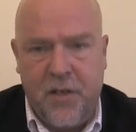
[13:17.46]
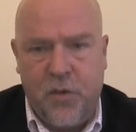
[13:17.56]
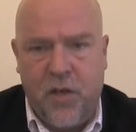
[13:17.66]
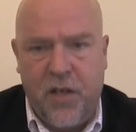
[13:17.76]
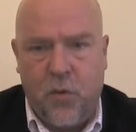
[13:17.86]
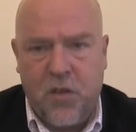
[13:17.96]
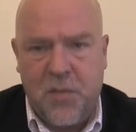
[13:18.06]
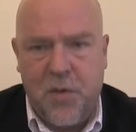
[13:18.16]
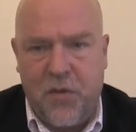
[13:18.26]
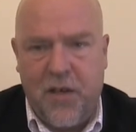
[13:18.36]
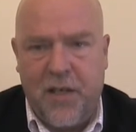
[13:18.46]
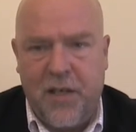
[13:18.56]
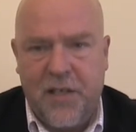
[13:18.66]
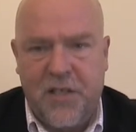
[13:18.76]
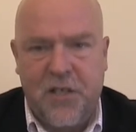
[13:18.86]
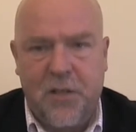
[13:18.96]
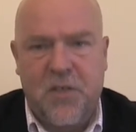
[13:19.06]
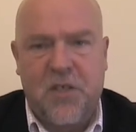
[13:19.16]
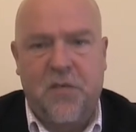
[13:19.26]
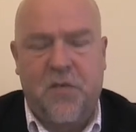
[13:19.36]
you really want to be thinking in
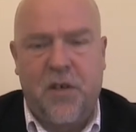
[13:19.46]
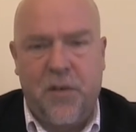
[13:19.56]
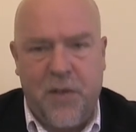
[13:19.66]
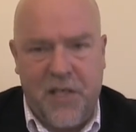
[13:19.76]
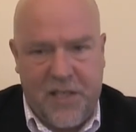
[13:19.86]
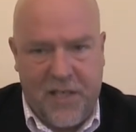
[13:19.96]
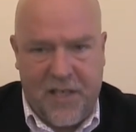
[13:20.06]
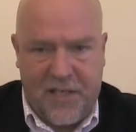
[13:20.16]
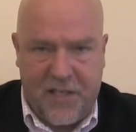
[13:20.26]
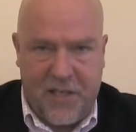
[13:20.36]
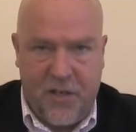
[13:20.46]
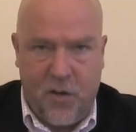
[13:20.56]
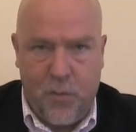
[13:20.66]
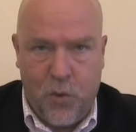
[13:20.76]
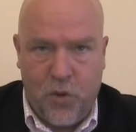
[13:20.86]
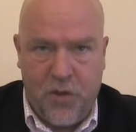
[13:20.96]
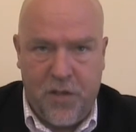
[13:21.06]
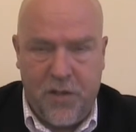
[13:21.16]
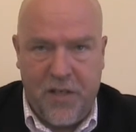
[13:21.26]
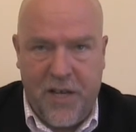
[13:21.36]
terms of the meeting lasting no more
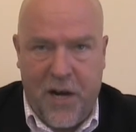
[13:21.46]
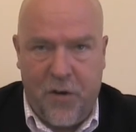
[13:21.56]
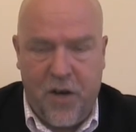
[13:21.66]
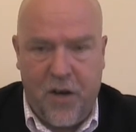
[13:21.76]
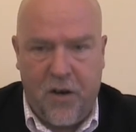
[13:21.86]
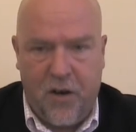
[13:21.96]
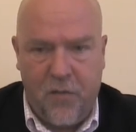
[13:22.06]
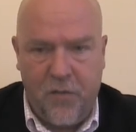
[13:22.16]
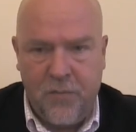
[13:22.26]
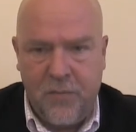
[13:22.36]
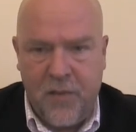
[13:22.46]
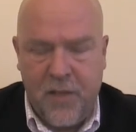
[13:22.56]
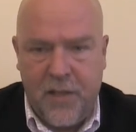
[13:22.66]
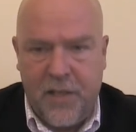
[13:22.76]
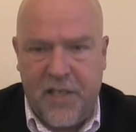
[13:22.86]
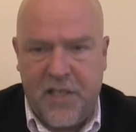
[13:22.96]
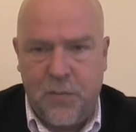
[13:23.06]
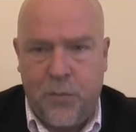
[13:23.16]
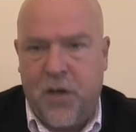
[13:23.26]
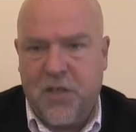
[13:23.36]
than an hour and a half. It
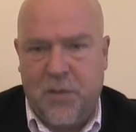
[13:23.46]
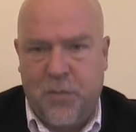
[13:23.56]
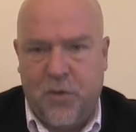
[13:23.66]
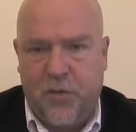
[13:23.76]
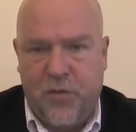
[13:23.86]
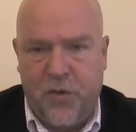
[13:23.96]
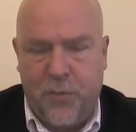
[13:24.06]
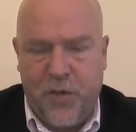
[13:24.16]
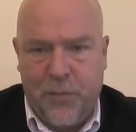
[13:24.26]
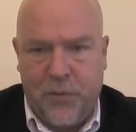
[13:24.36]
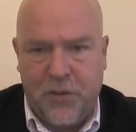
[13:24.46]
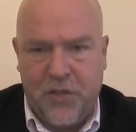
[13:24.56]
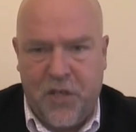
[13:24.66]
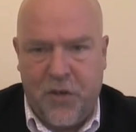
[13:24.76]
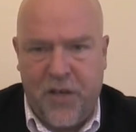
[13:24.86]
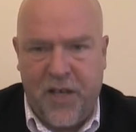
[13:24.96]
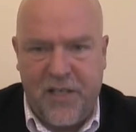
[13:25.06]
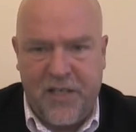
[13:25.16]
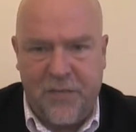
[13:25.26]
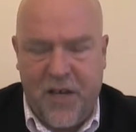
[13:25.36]
isn't possible for people's
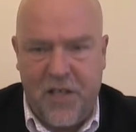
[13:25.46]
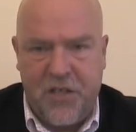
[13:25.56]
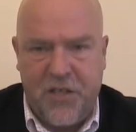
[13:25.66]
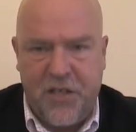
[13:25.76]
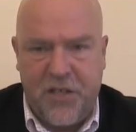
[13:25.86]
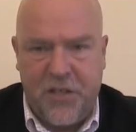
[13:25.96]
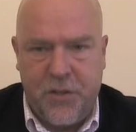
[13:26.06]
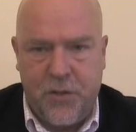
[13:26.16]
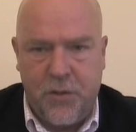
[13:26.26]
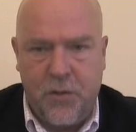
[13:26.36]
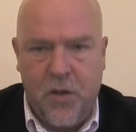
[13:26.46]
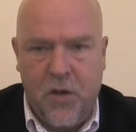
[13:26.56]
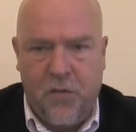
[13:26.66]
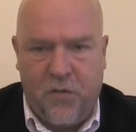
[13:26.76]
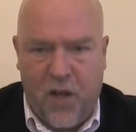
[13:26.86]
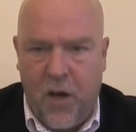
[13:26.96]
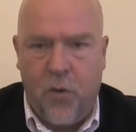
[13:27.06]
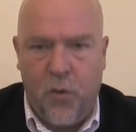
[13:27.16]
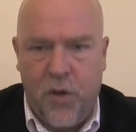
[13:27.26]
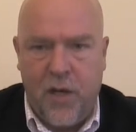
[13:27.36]
creative energy to
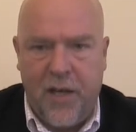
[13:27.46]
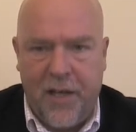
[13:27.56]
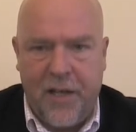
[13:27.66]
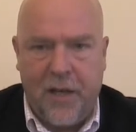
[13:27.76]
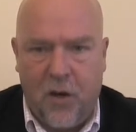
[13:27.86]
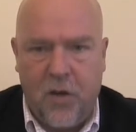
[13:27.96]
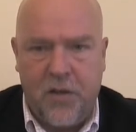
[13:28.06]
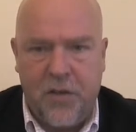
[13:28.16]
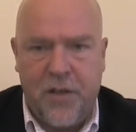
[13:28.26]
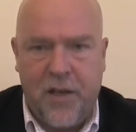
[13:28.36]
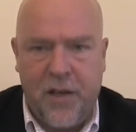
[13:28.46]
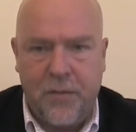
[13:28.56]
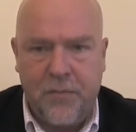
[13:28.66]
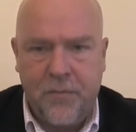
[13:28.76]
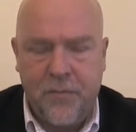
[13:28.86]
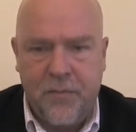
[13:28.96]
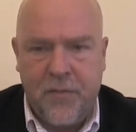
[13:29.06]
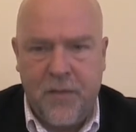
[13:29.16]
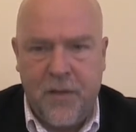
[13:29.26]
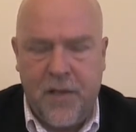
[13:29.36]
flow really any longer than that.
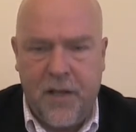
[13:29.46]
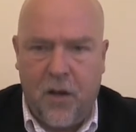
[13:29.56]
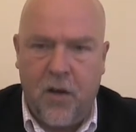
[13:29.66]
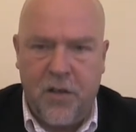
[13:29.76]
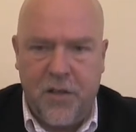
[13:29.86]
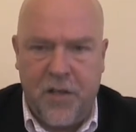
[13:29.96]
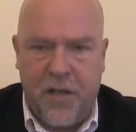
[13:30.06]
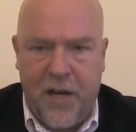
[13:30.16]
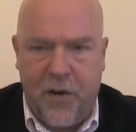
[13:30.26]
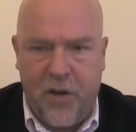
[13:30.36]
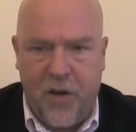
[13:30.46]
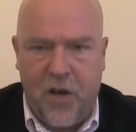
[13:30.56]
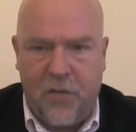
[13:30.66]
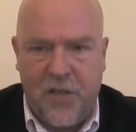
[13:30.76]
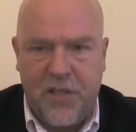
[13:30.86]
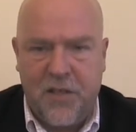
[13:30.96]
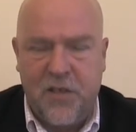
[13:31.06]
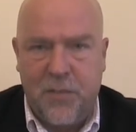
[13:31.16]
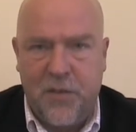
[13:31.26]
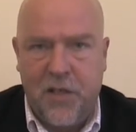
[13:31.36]
Any longer than an hour and a half and it's
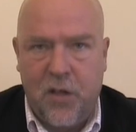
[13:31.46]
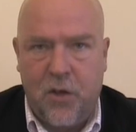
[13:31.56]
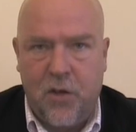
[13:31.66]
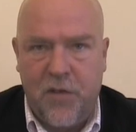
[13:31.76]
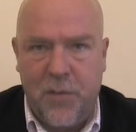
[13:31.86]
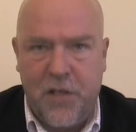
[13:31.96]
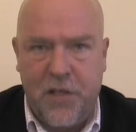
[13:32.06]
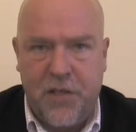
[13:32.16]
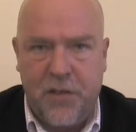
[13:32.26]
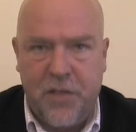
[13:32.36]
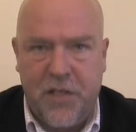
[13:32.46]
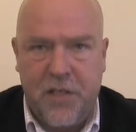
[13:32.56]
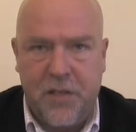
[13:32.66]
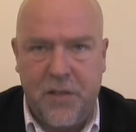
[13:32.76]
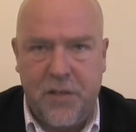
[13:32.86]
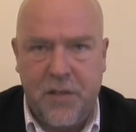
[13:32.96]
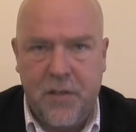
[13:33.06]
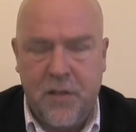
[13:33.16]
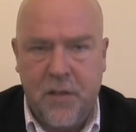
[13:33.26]
going to be the law of diminishing returns.